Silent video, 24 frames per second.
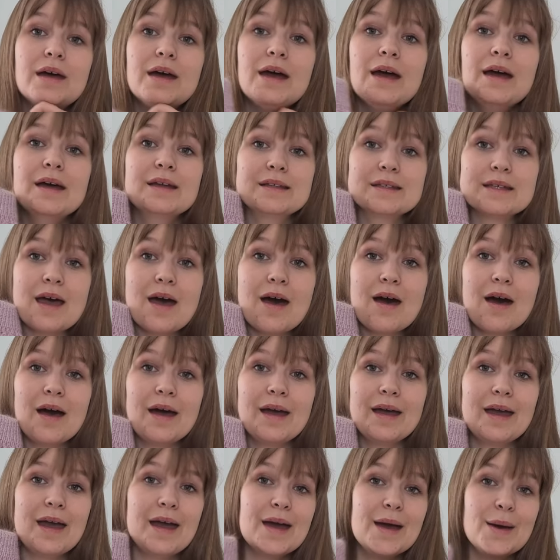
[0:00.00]
and
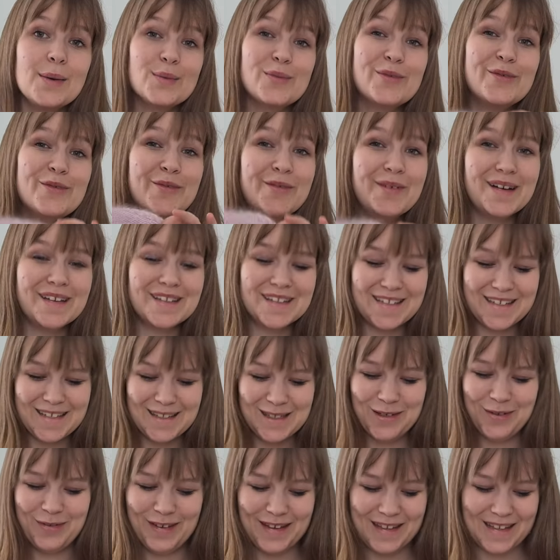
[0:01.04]
I am ready
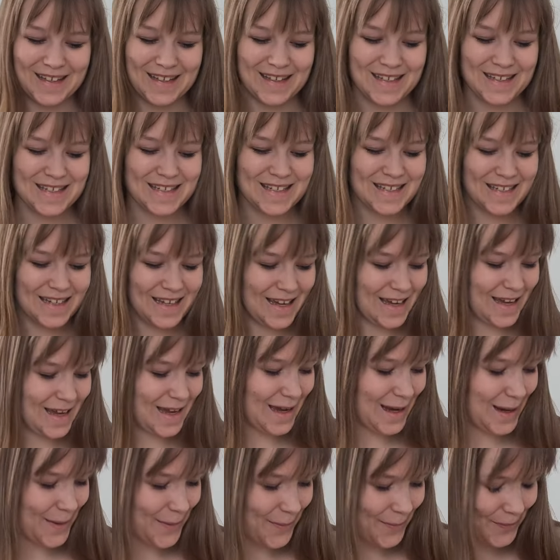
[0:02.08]
to finish.
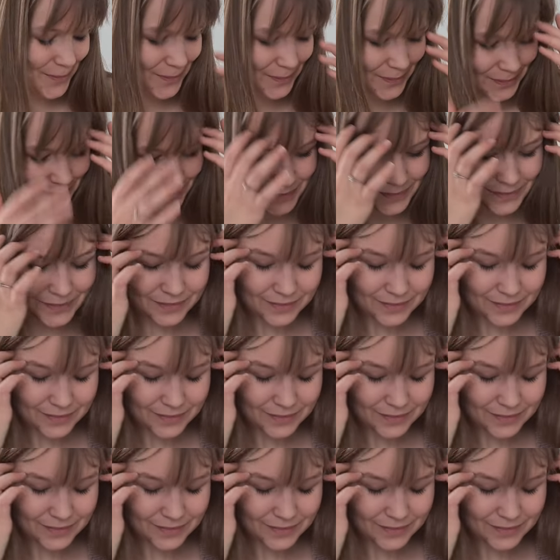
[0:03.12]
I'm